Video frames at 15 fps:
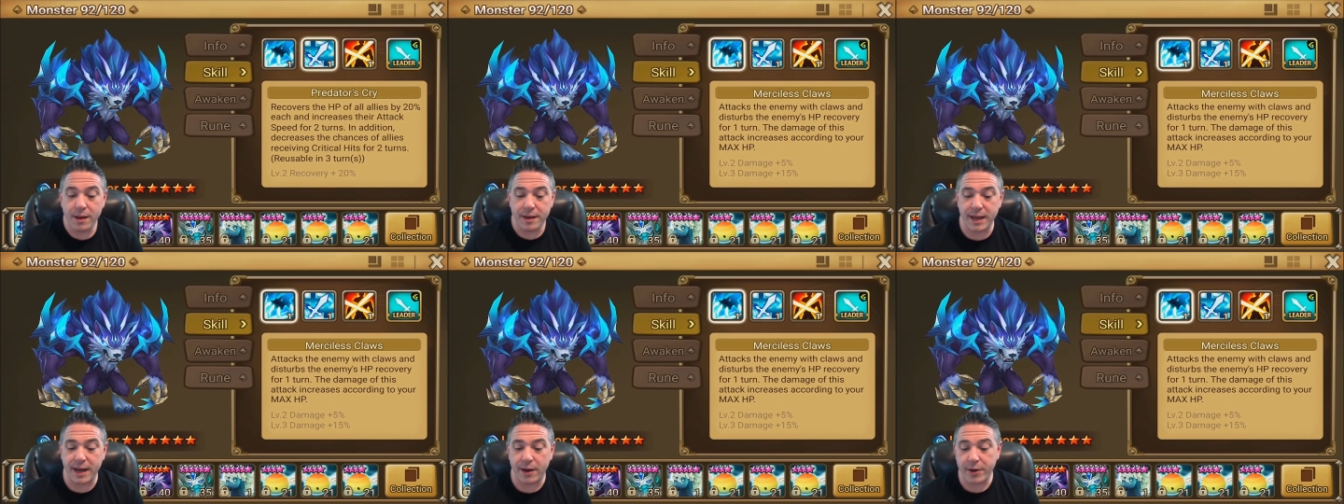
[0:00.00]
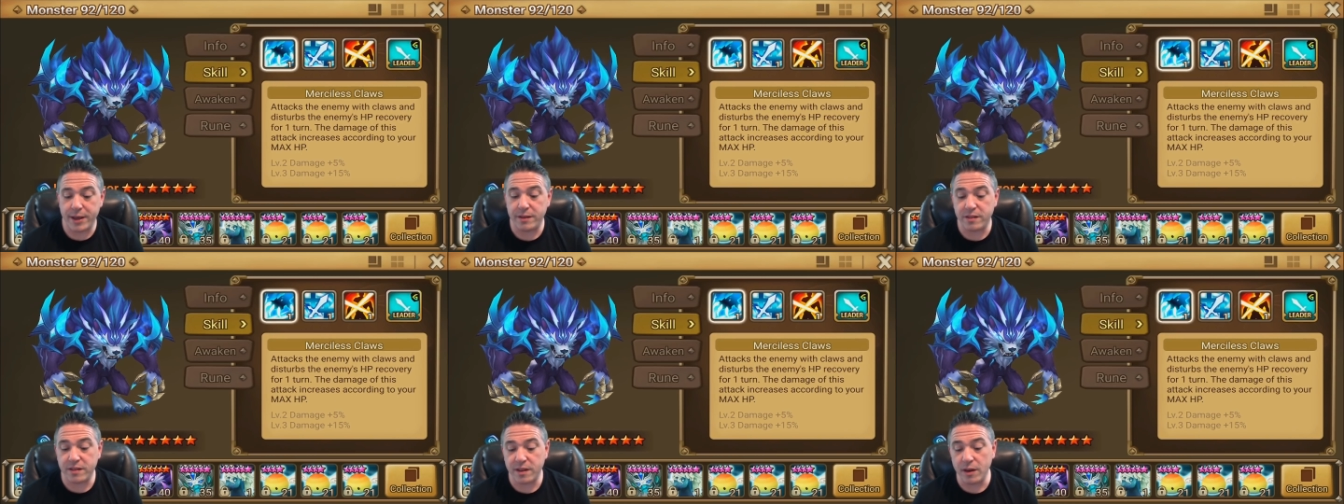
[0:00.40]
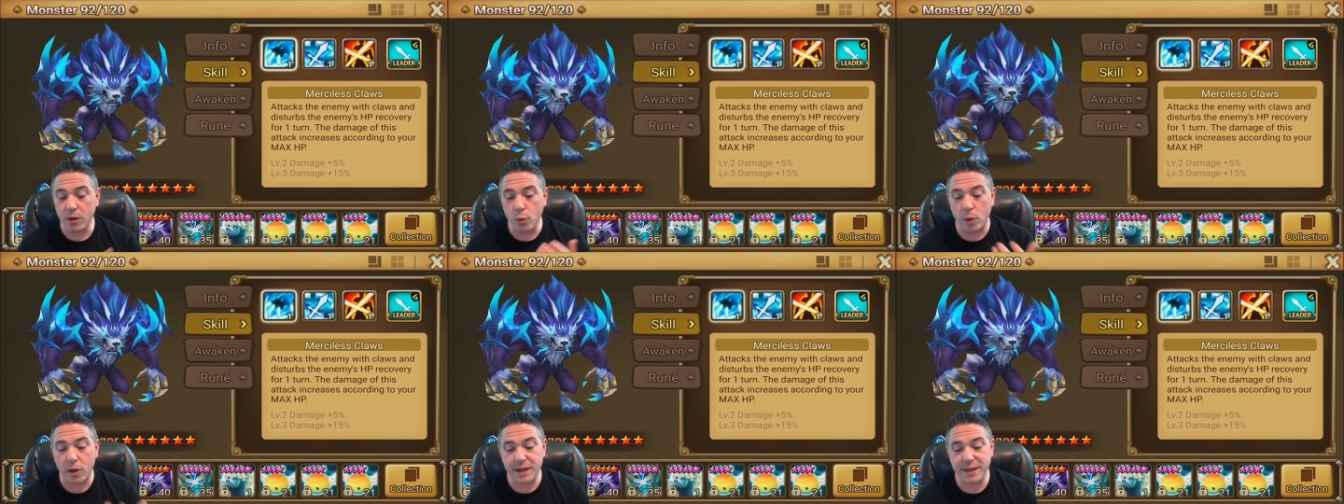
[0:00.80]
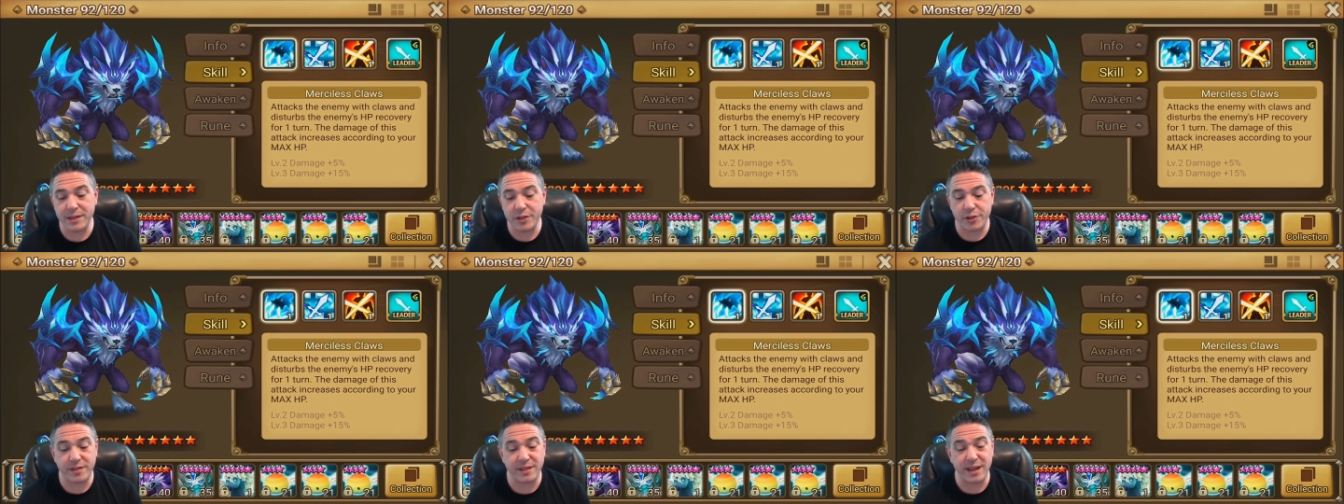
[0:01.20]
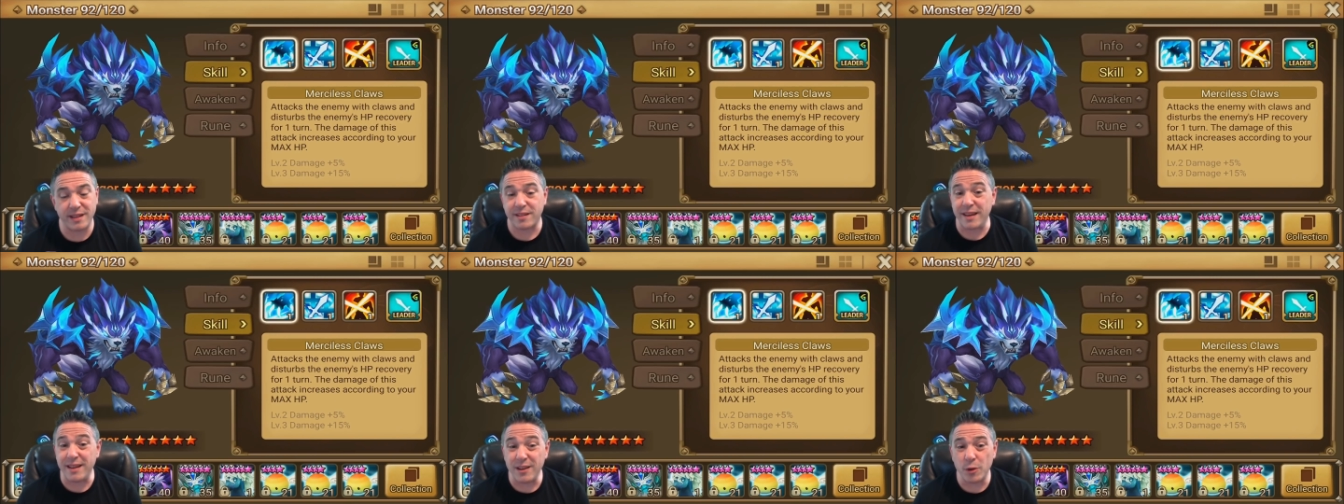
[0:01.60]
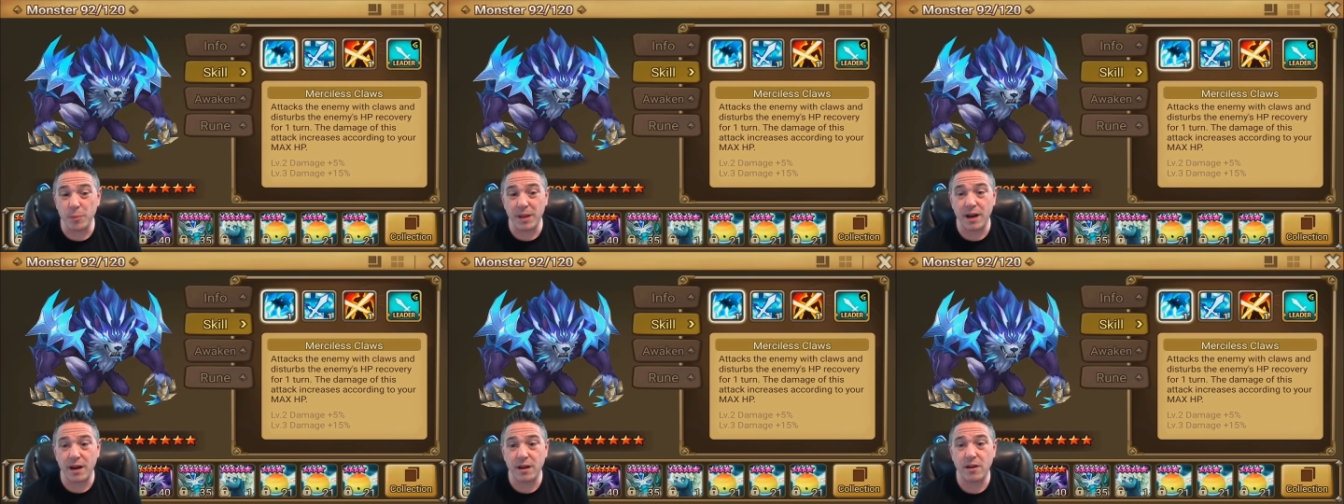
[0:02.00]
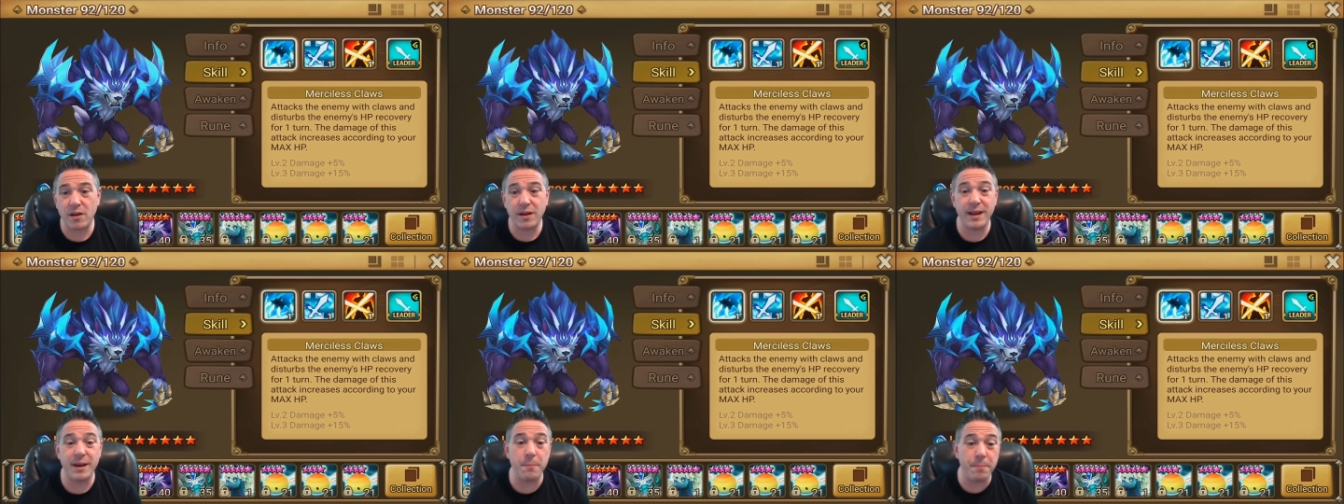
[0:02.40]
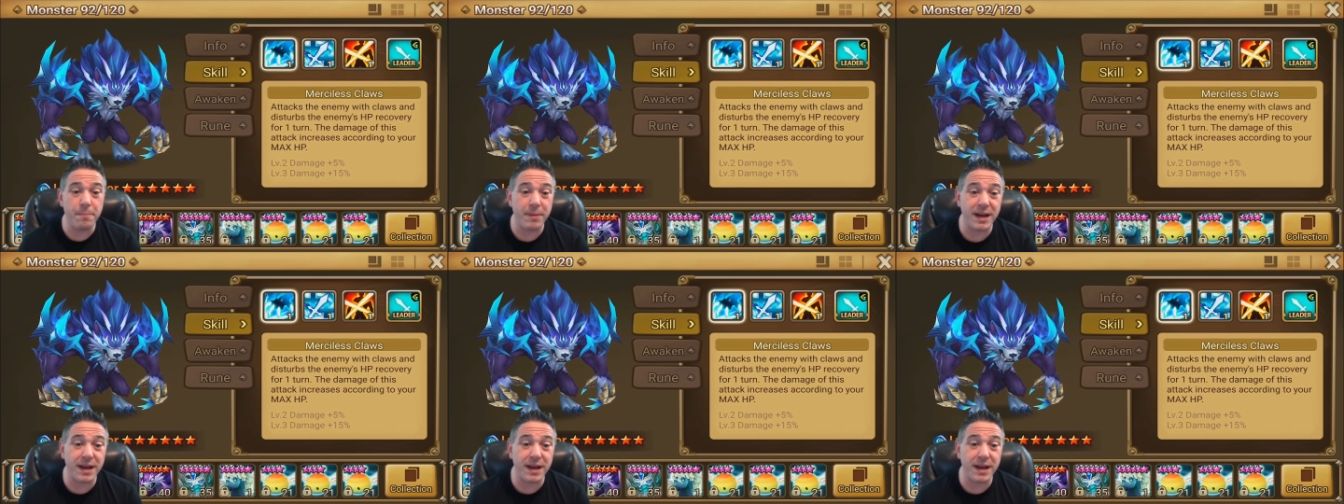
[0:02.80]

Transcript: Now, his skill 1 just has a heal block on it,